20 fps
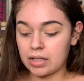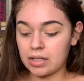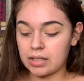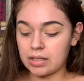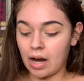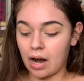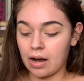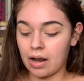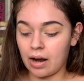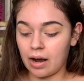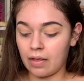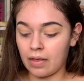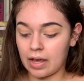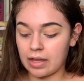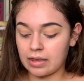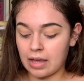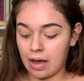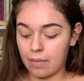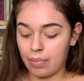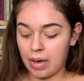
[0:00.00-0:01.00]
stunning. Like
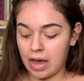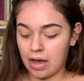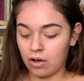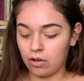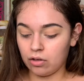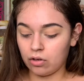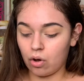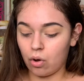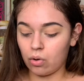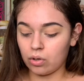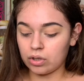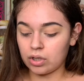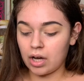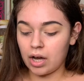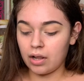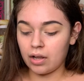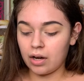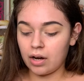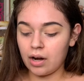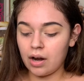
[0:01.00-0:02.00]
that pale gold
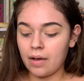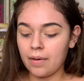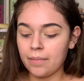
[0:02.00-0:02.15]
color.